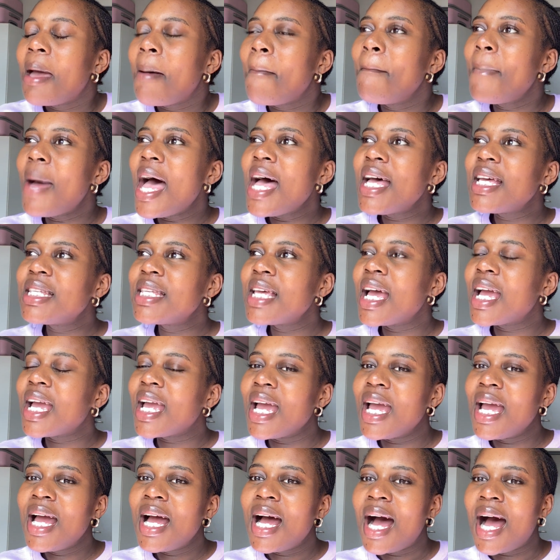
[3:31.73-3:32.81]

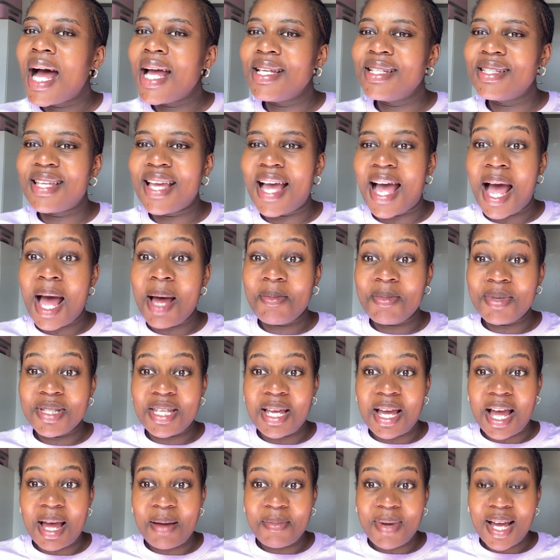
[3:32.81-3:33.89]
Basically, I say ham,
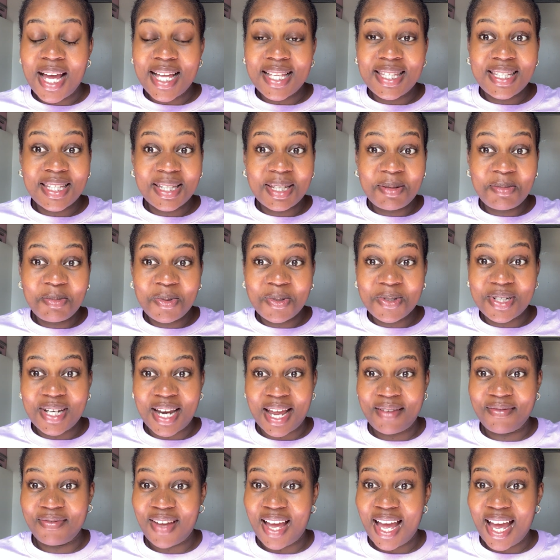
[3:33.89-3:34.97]
I think you
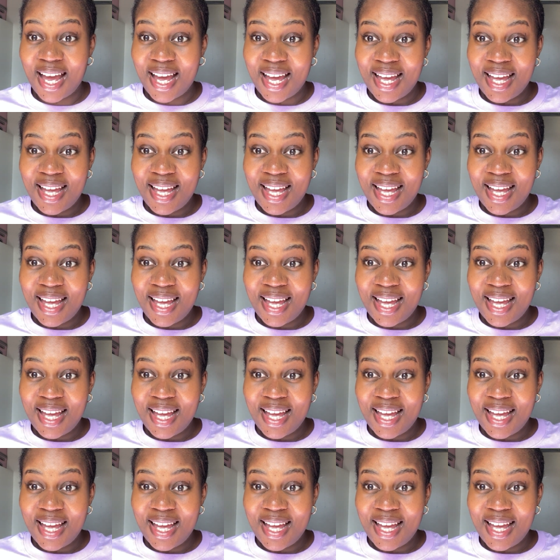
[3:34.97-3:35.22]
driver.